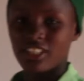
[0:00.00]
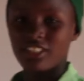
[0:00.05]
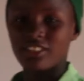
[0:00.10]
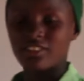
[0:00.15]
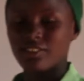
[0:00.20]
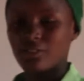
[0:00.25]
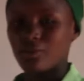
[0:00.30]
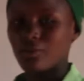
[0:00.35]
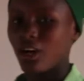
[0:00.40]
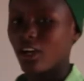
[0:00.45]

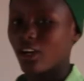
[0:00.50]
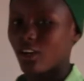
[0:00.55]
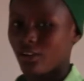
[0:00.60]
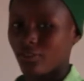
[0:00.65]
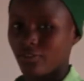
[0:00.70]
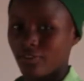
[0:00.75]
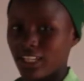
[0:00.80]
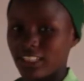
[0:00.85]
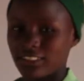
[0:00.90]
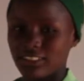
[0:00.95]
is the work
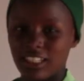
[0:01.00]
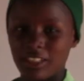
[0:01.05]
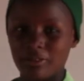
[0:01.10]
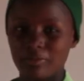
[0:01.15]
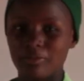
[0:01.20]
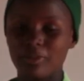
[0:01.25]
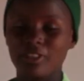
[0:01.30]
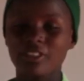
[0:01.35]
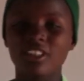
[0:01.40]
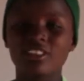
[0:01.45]
of art
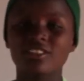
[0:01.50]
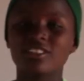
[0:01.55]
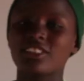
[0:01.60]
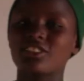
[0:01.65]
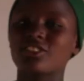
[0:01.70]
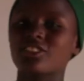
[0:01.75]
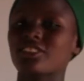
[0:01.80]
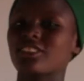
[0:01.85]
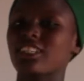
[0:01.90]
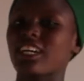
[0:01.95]
that mirrors the
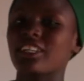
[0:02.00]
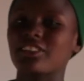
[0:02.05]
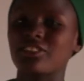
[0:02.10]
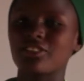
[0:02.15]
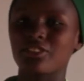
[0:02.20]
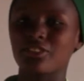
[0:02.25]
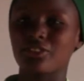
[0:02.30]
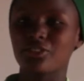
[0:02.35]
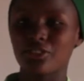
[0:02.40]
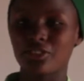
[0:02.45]

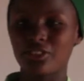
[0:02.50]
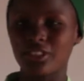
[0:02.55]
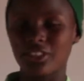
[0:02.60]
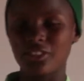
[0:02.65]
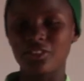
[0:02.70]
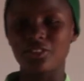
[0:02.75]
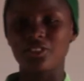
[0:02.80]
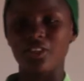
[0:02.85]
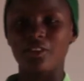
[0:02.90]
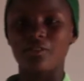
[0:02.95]
society through the
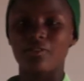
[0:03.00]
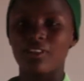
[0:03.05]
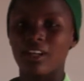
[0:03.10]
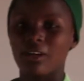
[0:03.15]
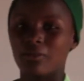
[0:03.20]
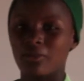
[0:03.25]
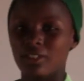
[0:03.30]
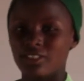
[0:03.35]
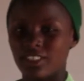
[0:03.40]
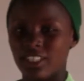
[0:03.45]
use of
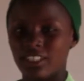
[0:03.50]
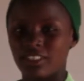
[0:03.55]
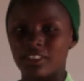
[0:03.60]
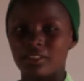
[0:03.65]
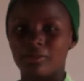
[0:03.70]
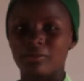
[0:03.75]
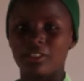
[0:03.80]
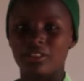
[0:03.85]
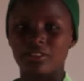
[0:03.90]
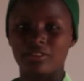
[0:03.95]
language and
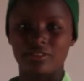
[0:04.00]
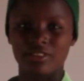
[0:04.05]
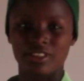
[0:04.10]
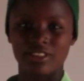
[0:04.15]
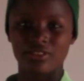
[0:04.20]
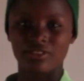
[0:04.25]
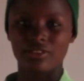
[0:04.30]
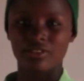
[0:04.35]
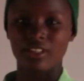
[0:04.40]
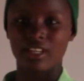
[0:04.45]
imagination.